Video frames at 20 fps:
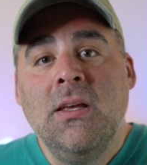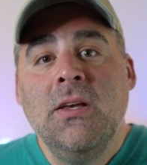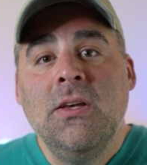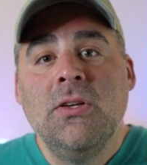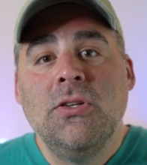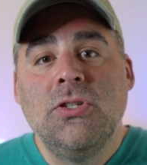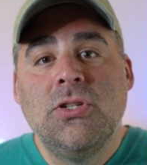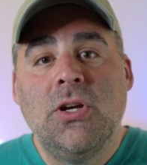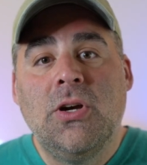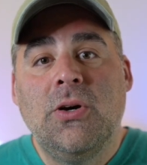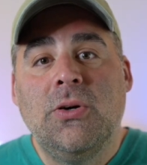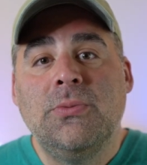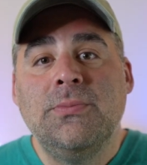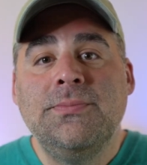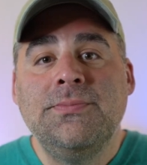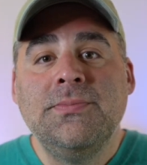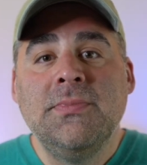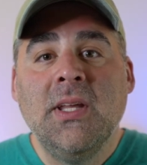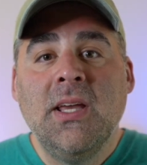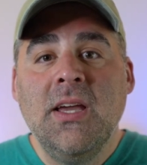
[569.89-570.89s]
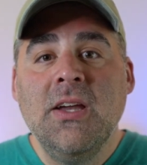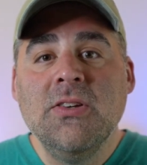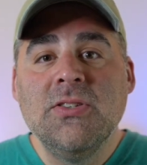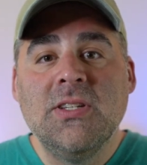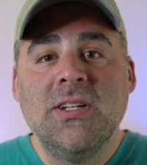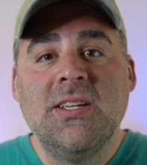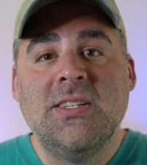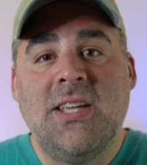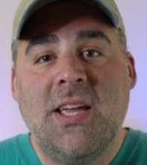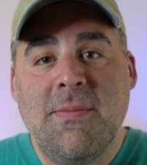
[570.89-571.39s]
So here's an
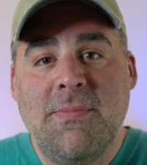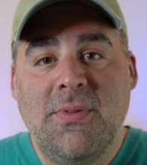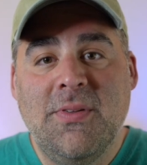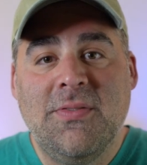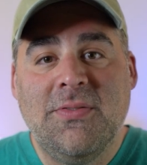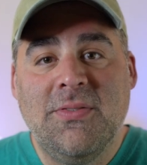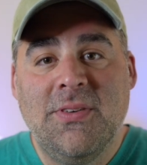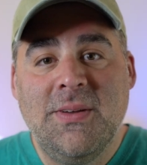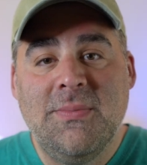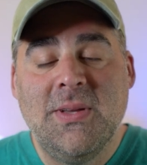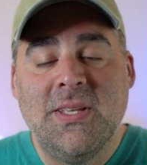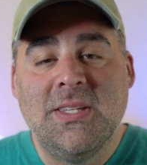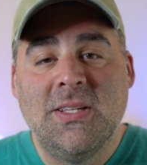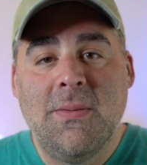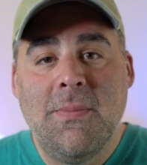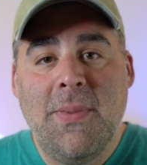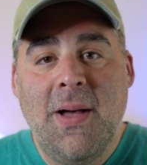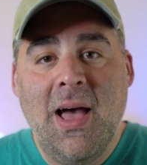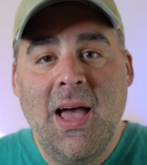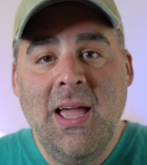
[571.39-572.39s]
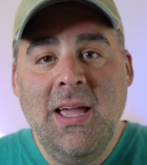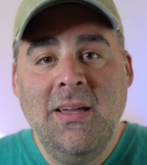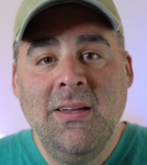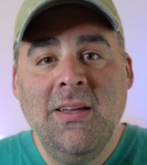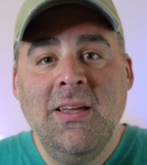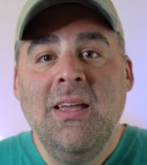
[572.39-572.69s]
example of 3 bids and a buy.